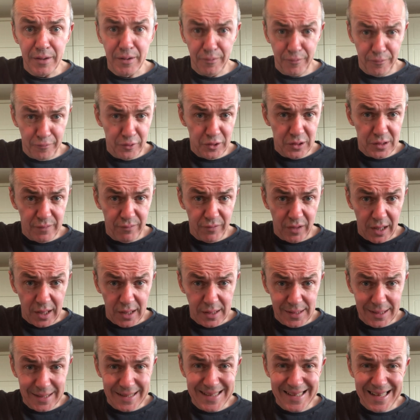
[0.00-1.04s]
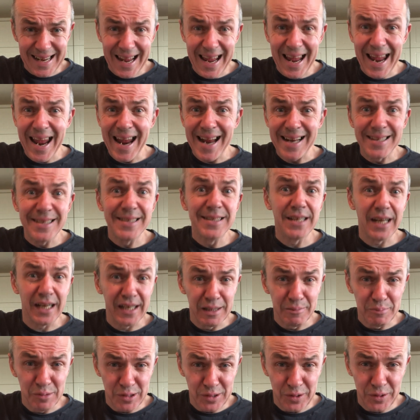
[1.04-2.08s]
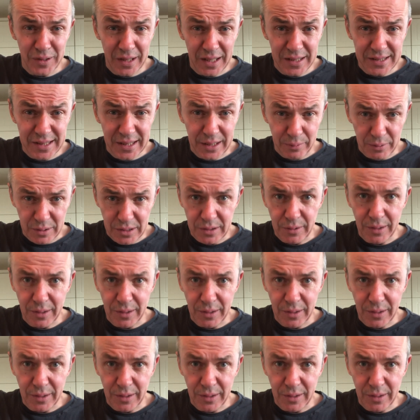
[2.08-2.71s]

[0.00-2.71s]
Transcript: the first verse is 8 times through that sequence,